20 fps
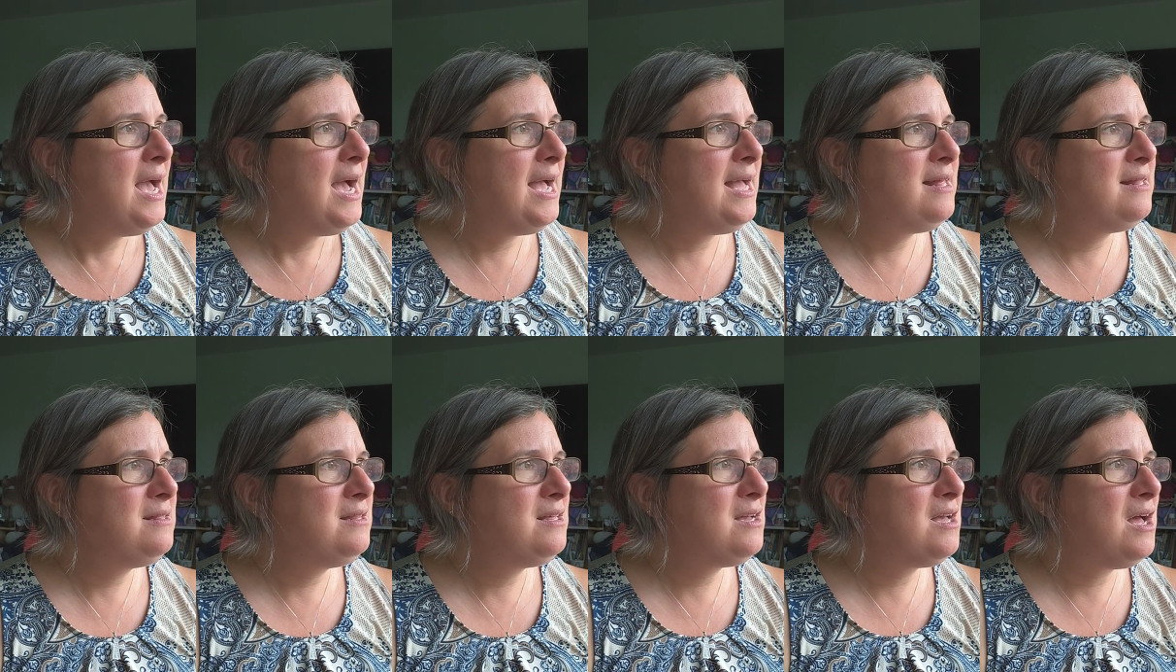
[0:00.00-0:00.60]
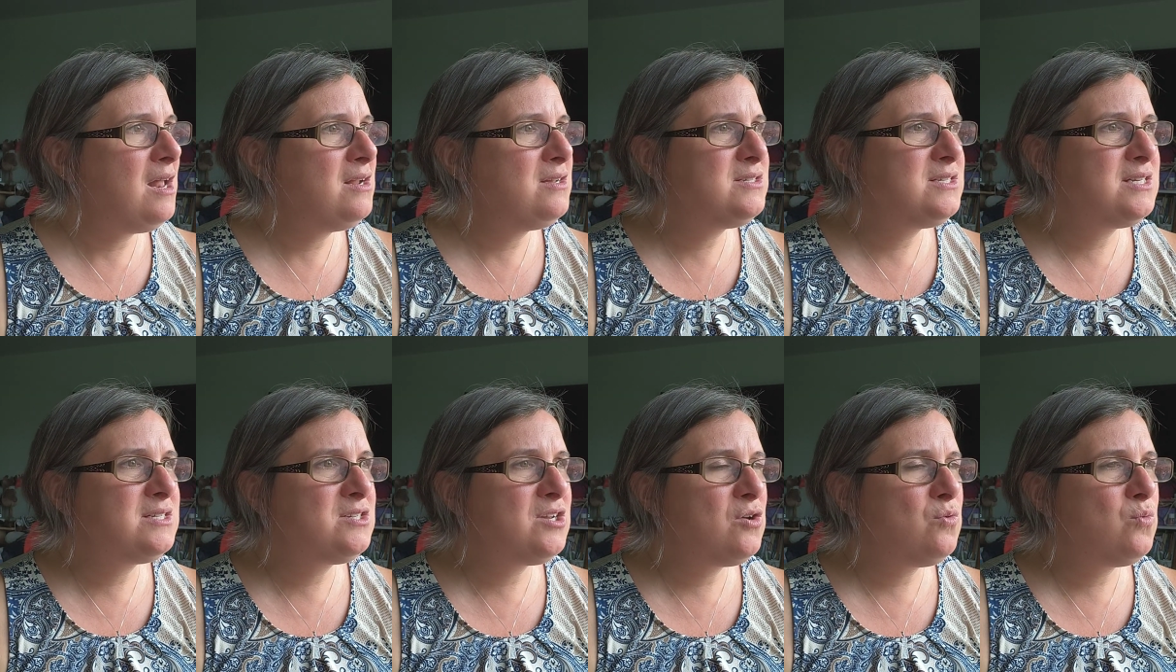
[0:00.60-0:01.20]
And the colours
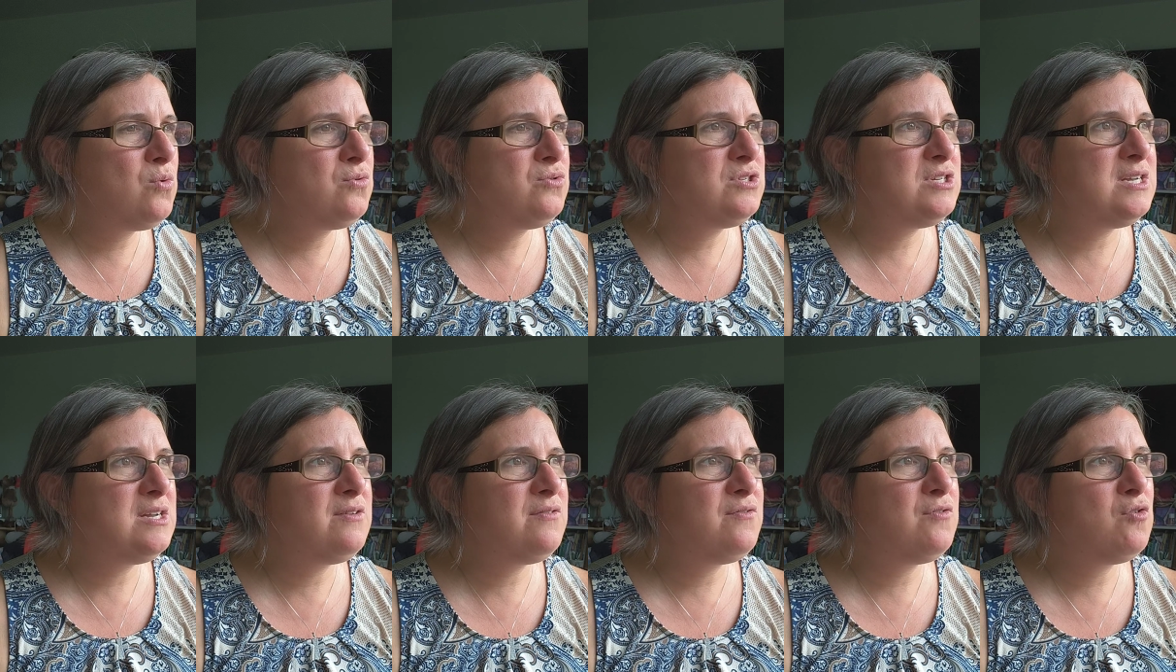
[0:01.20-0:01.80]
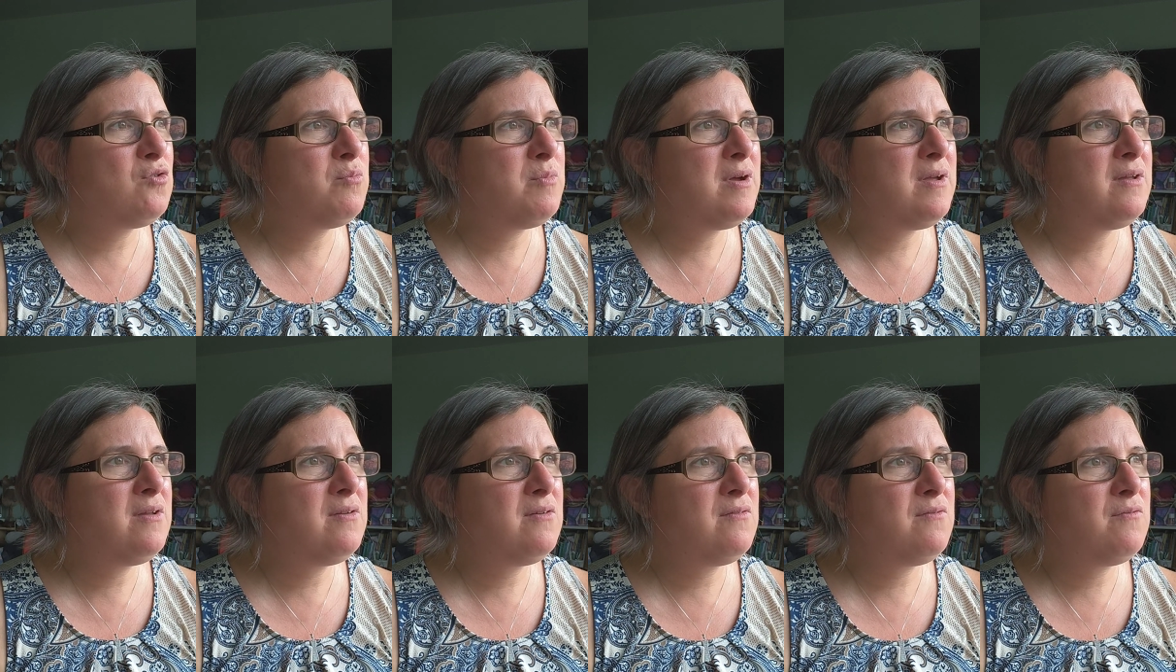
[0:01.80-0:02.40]
that I wanted for
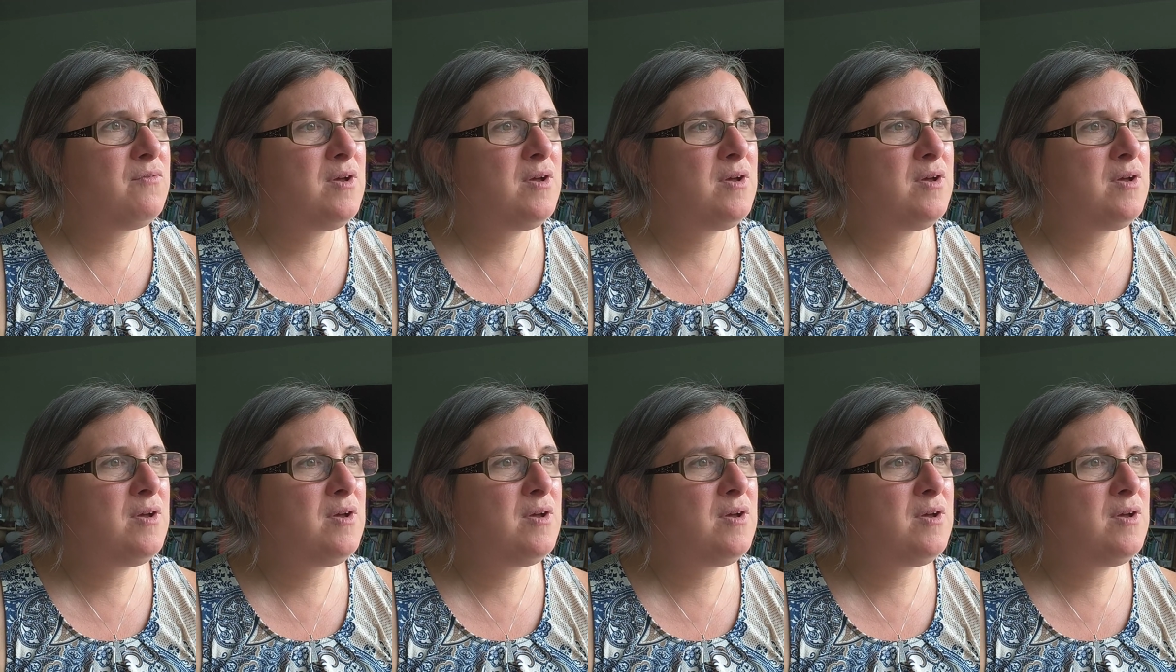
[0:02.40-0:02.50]
my,